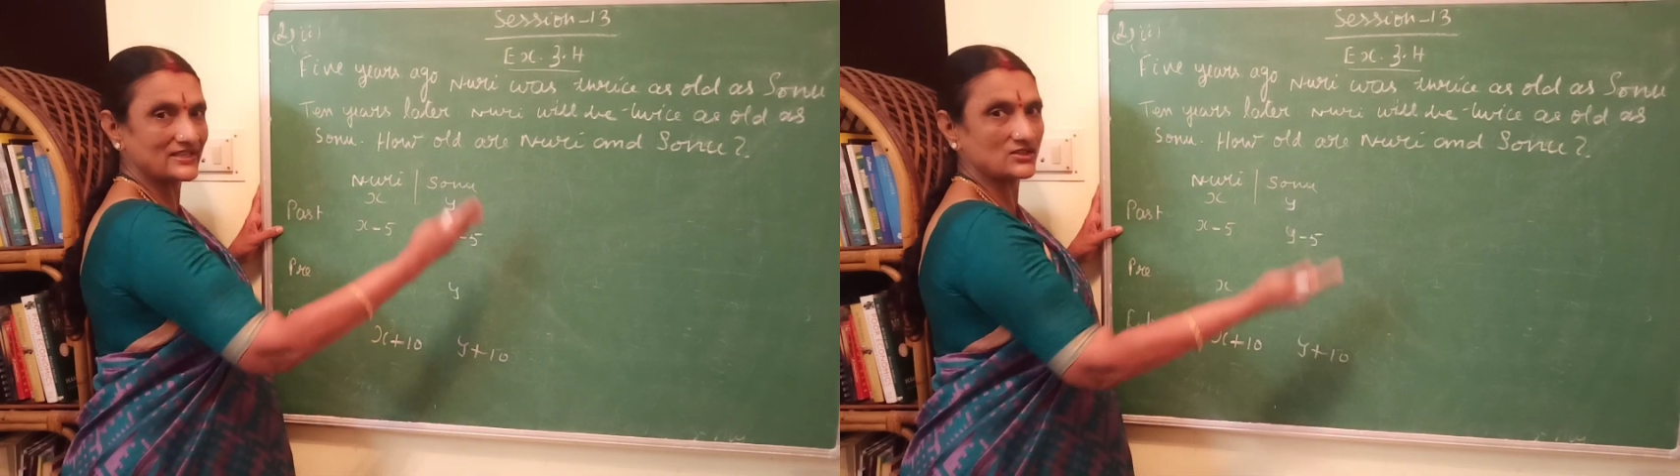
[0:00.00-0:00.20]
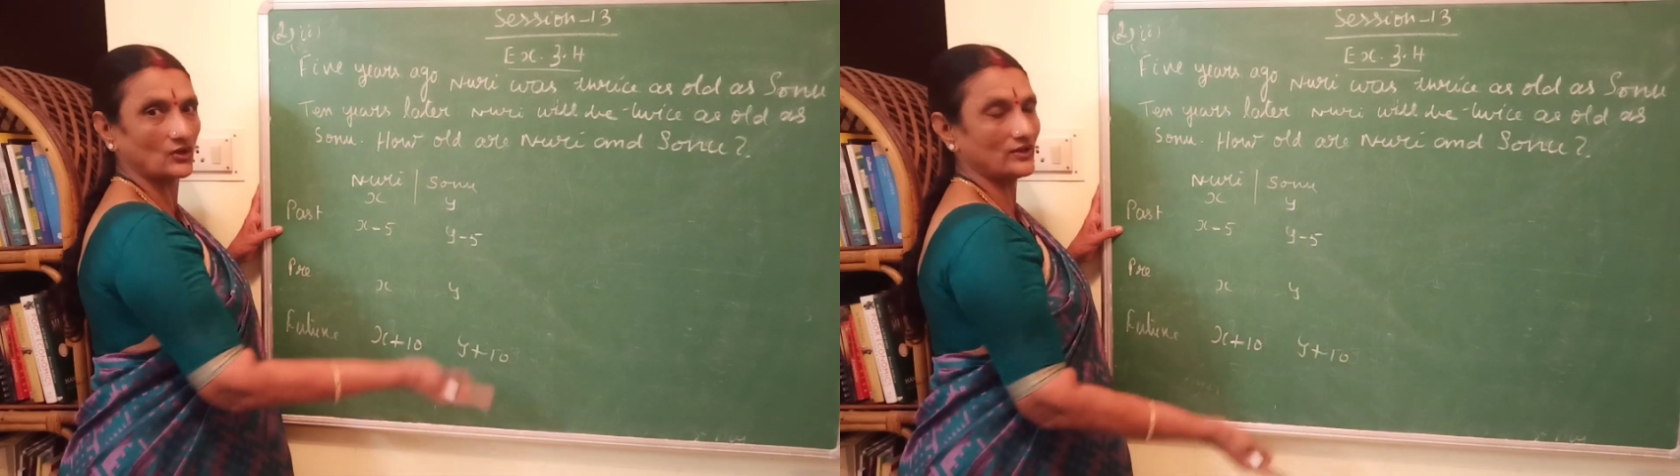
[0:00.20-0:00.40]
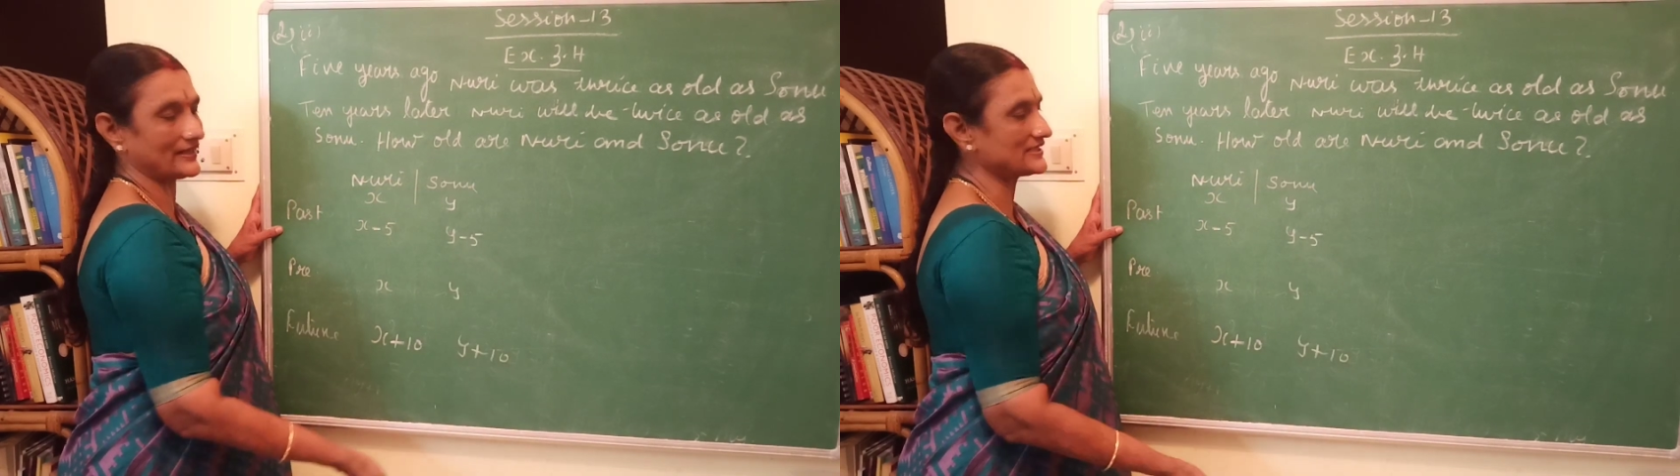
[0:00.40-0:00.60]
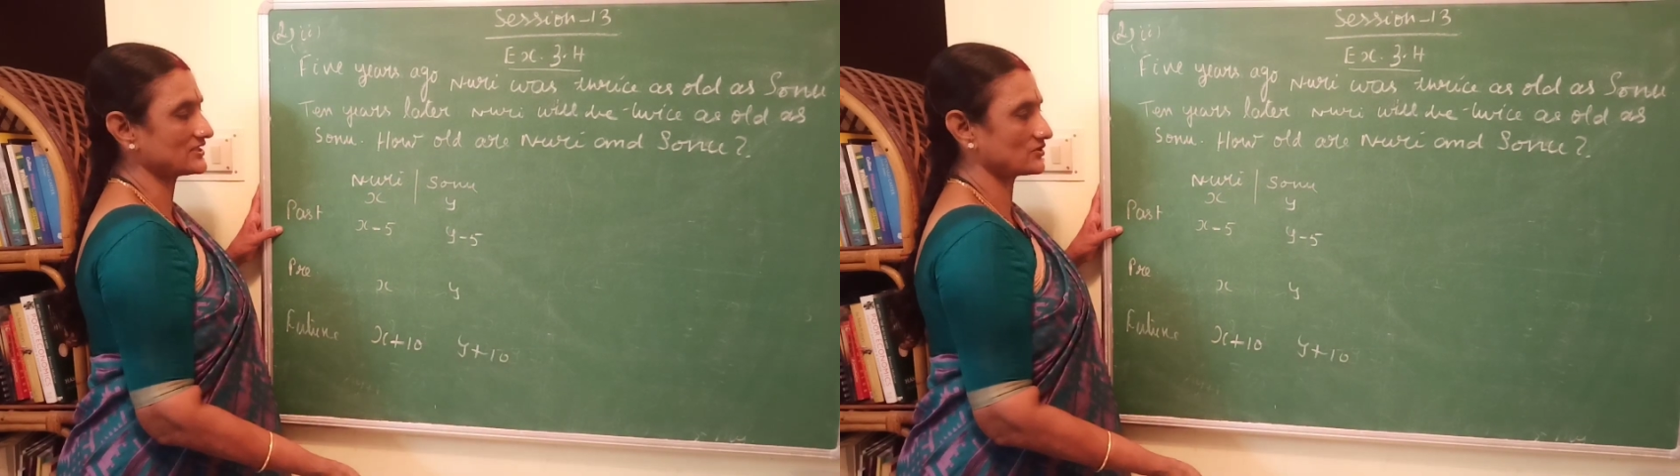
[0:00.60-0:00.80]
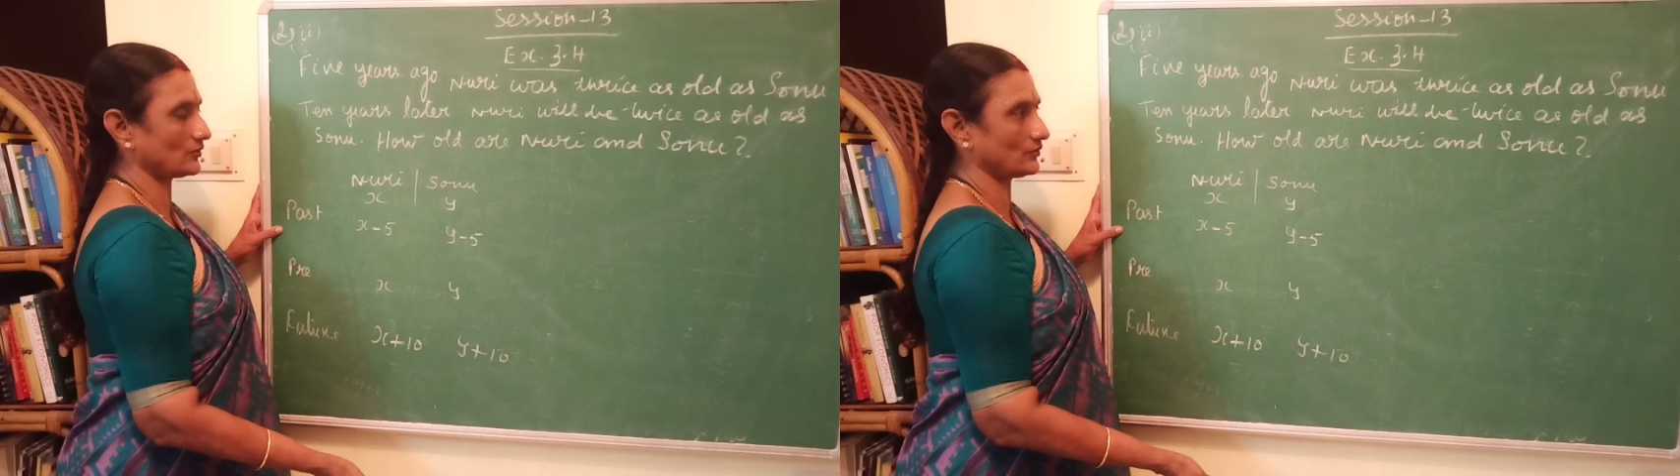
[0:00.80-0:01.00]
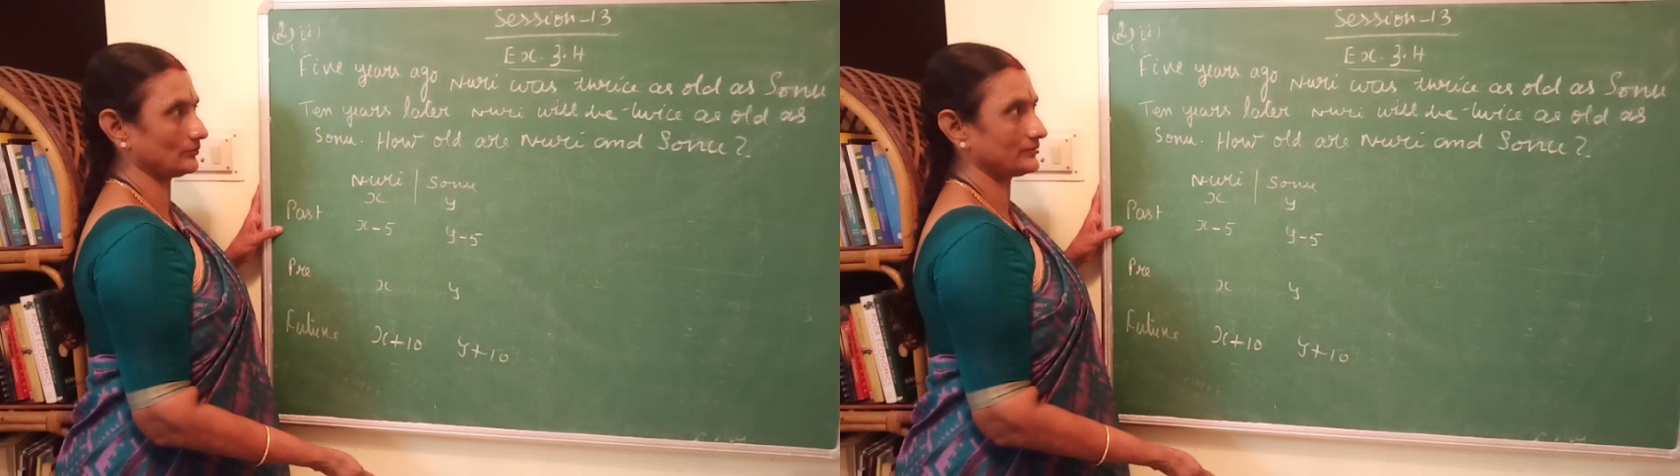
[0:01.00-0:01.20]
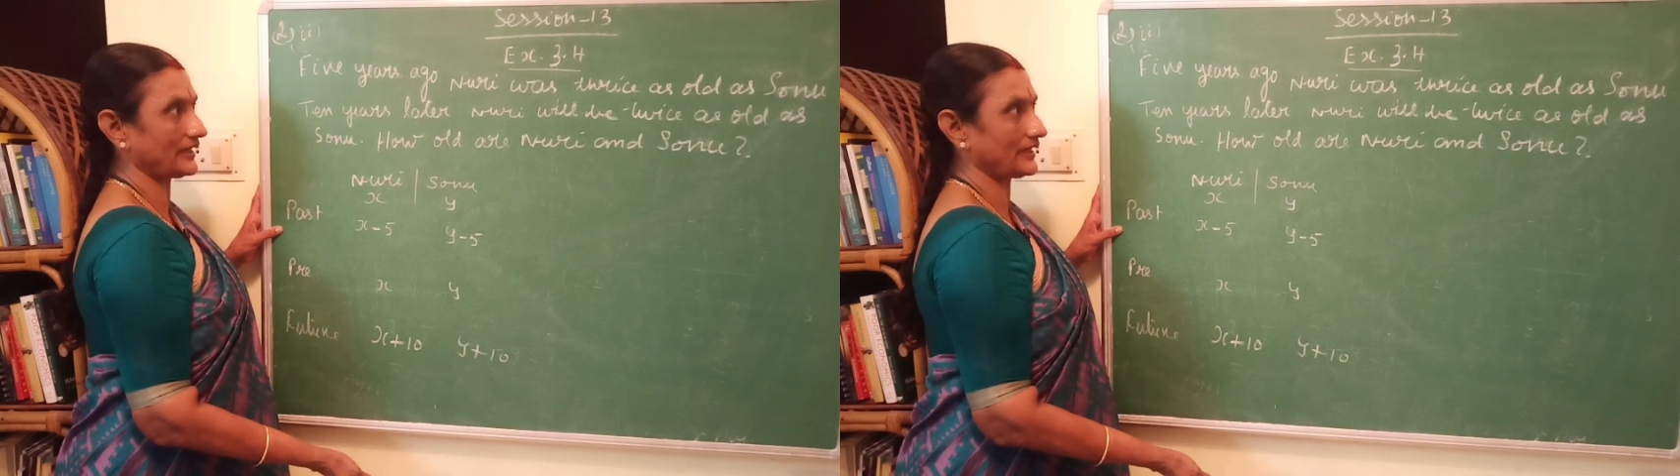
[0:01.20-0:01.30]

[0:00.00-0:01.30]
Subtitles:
as old as Sonu.